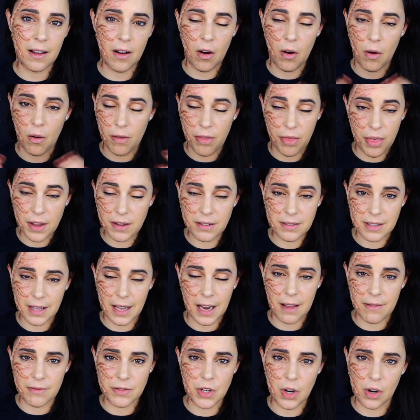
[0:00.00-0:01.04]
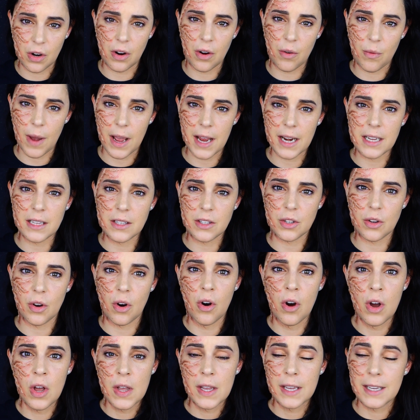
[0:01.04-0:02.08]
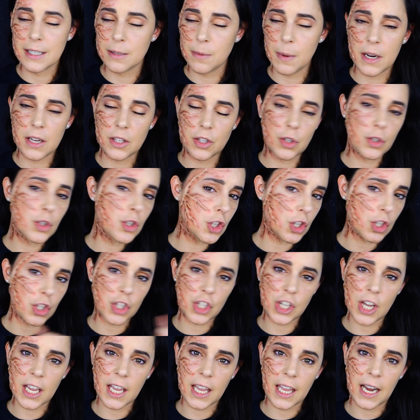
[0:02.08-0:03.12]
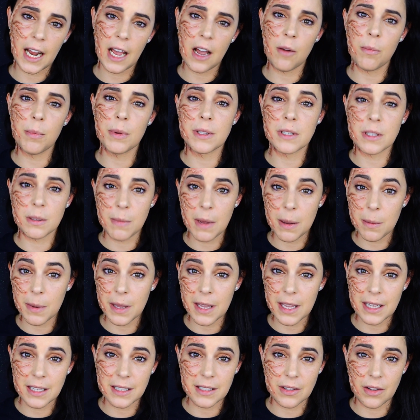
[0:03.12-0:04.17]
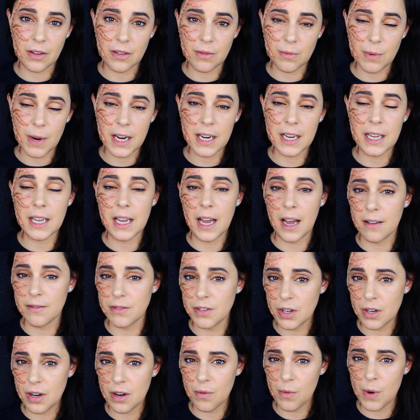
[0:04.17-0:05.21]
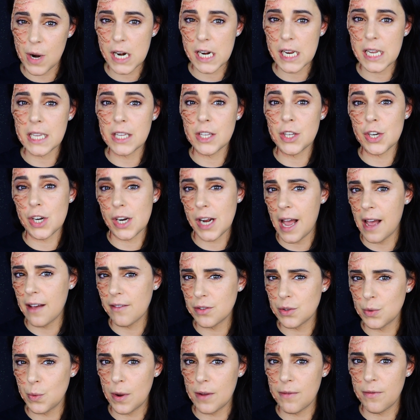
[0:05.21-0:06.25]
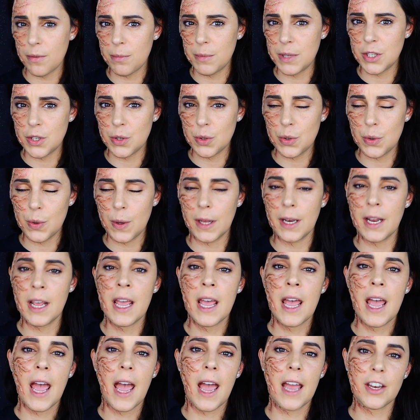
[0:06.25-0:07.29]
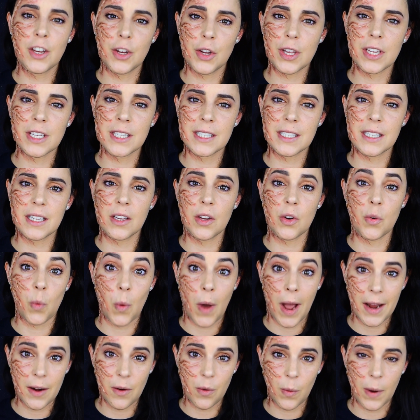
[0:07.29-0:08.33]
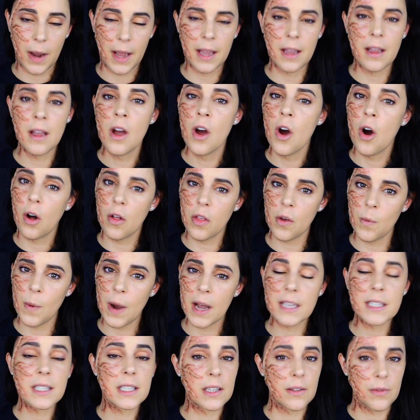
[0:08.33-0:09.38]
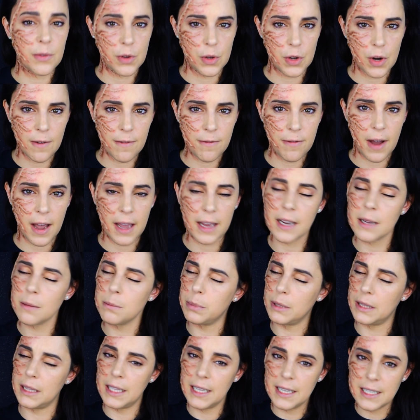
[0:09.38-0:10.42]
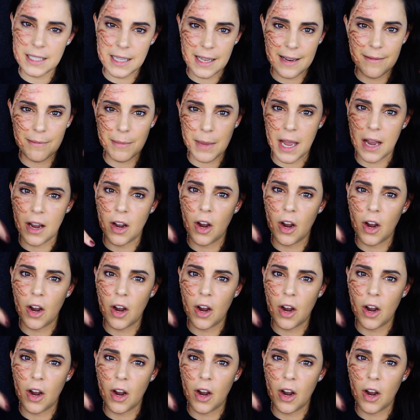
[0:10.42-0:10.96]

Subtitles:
or things that I've done already. So it's better to just check it out because maybe it's done already, I've done already. You don't have to wait for me to do it, and you can see it right away. Otherwise, if you don't find it, please leave me